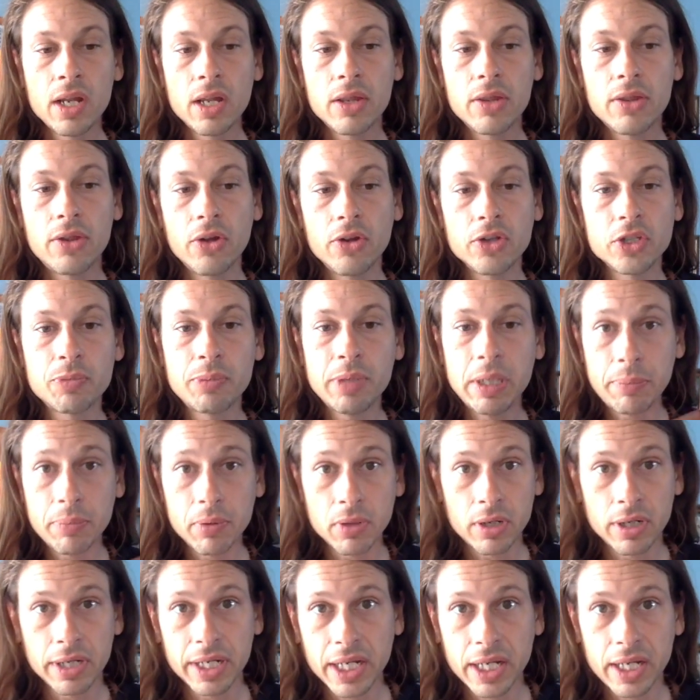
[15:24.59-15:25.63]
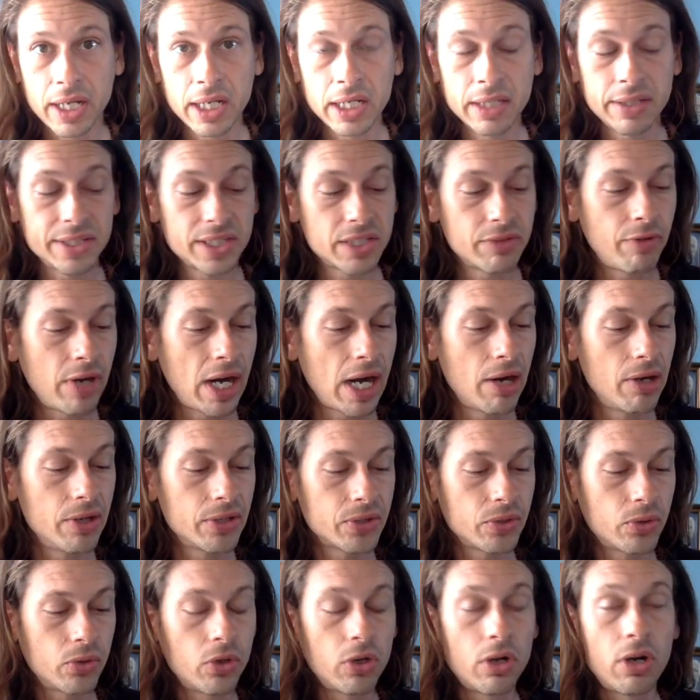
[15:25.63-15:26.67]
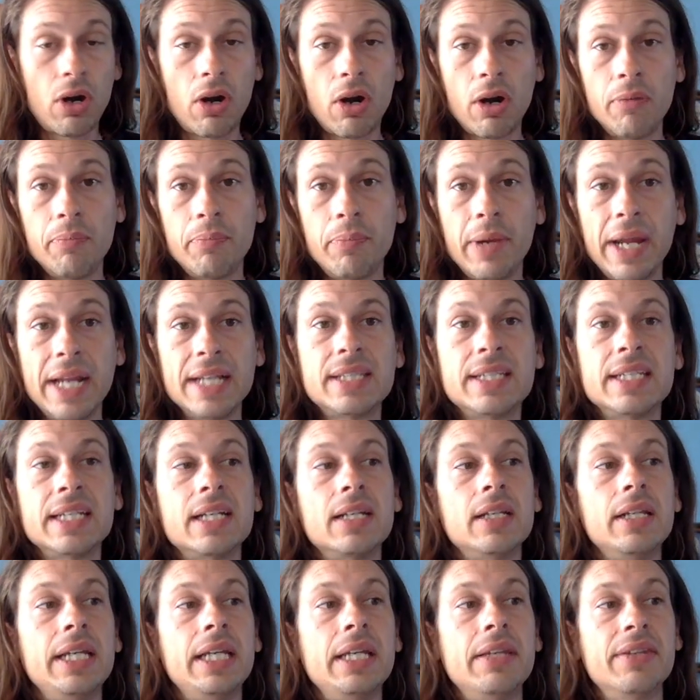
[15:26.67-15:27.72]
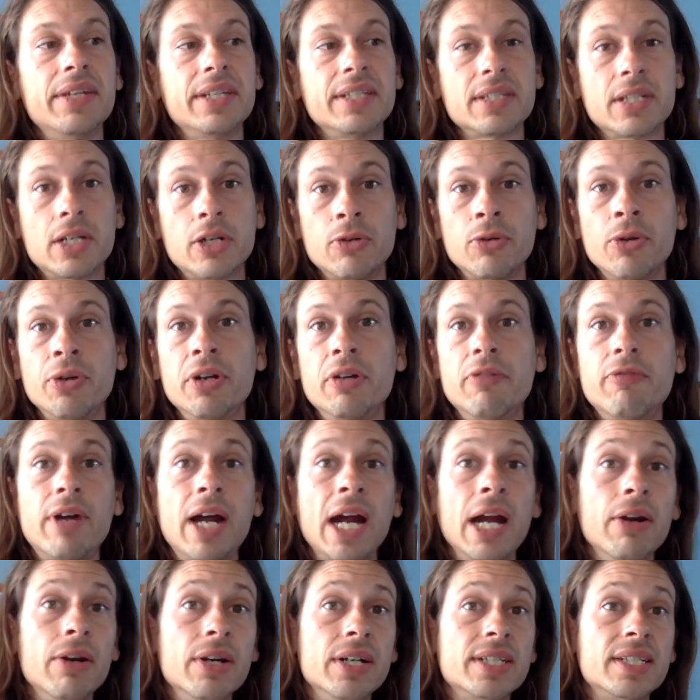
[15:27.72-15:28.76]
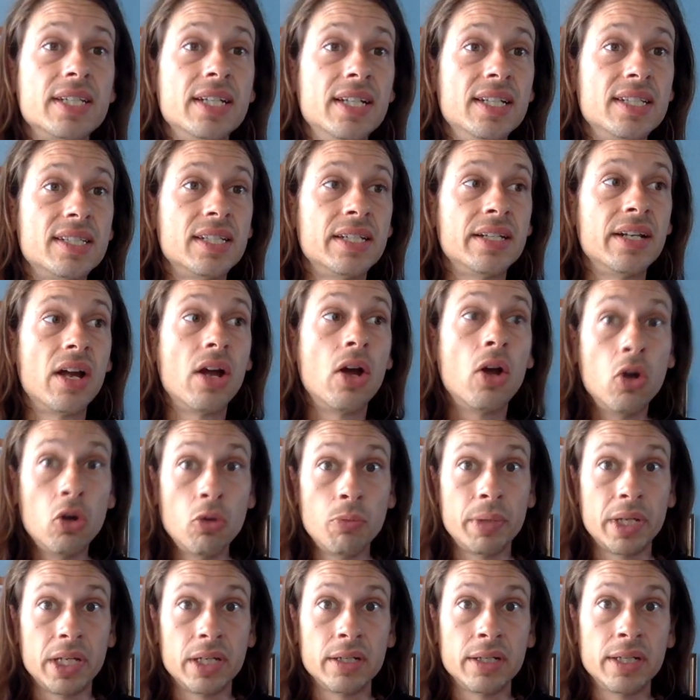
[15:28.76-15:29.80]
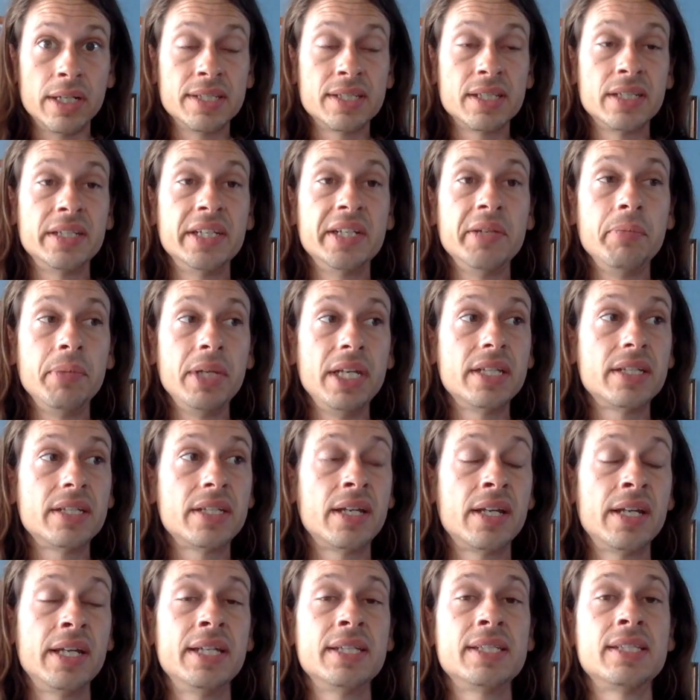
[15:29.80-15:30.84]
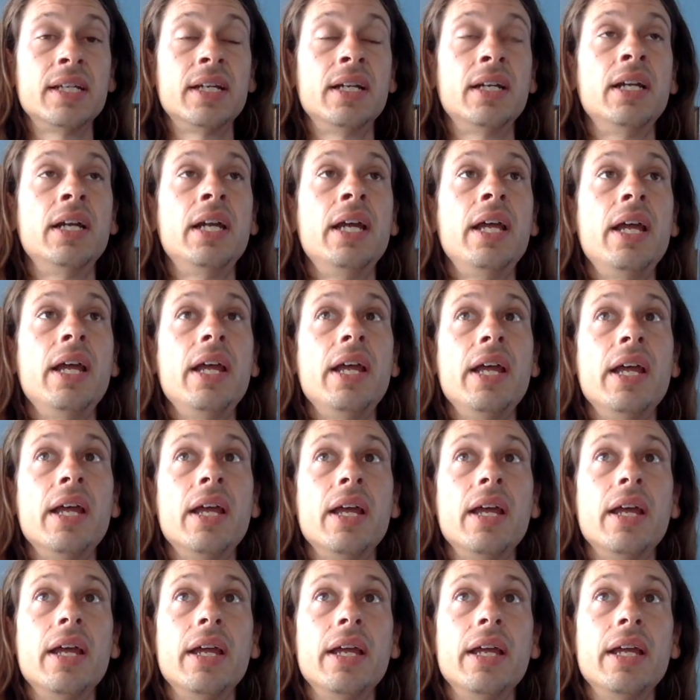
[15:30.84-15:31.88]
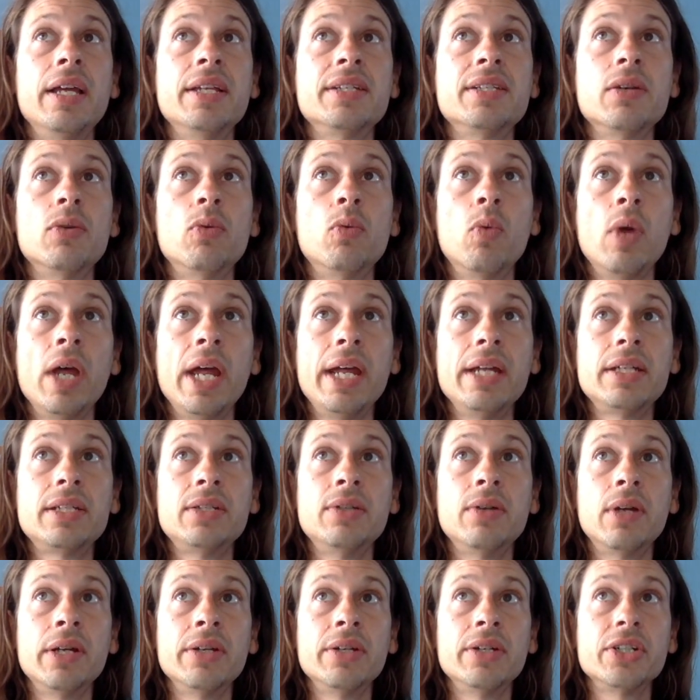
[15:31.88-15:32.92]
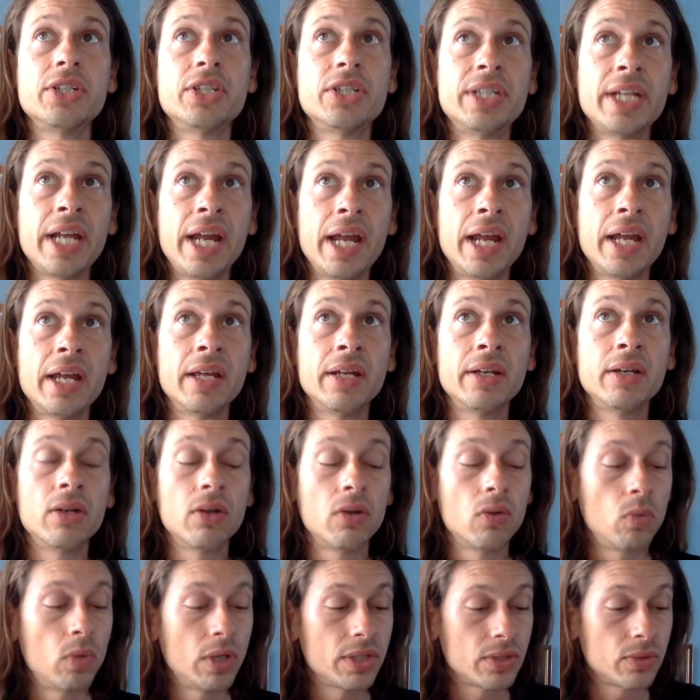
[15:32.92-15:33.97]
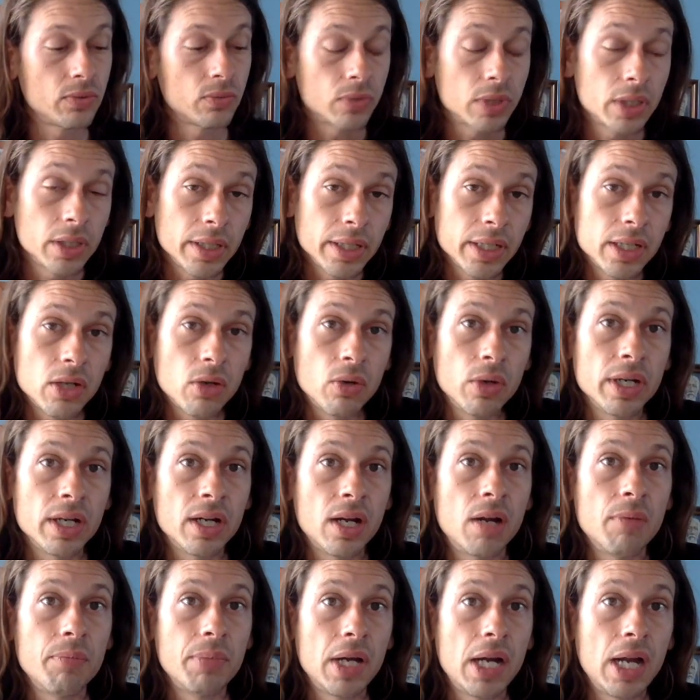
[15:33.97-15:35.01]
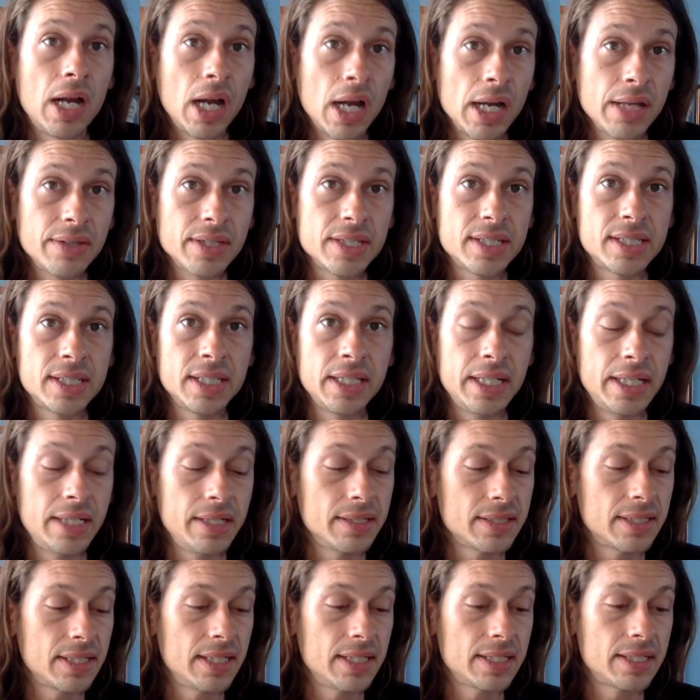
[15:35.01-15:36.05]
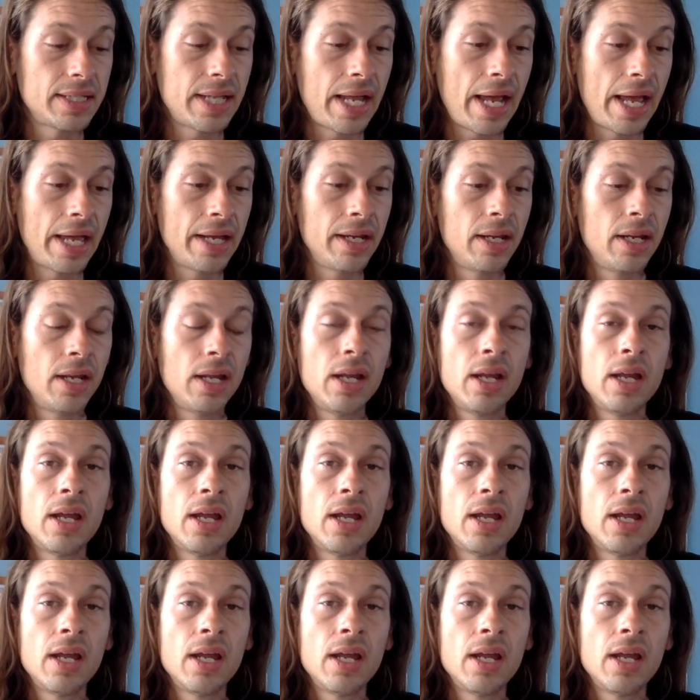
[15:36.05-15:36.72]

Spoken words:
those people are getting this virus or are basically this coronavirus is an omen, is a nimitta, is a way to understand what's really going on behind the scenes is that